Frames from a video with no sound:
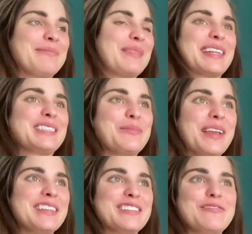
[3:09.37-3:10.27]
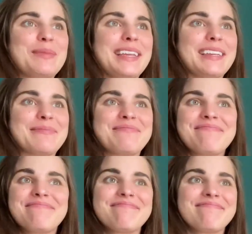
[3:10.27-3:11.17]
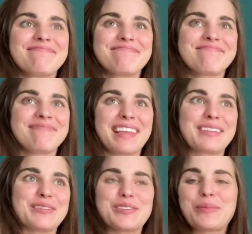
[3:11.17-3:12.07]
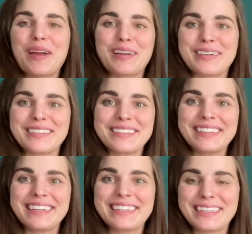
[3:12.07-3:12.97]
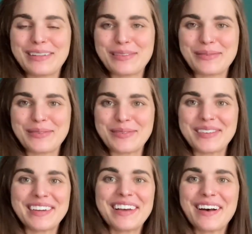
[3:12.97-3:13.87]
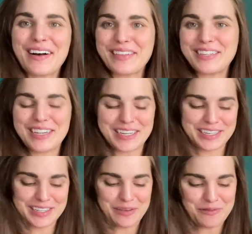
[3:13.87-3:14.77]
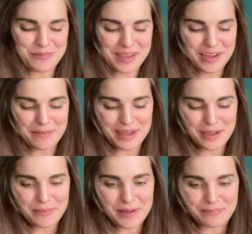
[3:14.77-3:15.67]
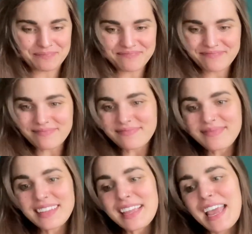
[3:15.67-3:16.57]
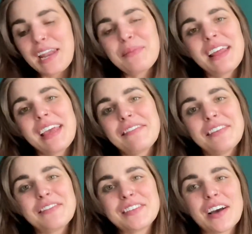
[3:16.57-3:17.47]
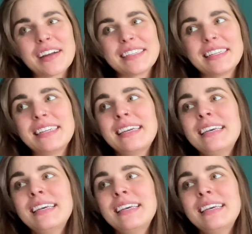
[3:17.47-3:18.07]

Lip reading: that space of me, that little spark lit through all the changes that will be coming up. And Adam and I have even talked, and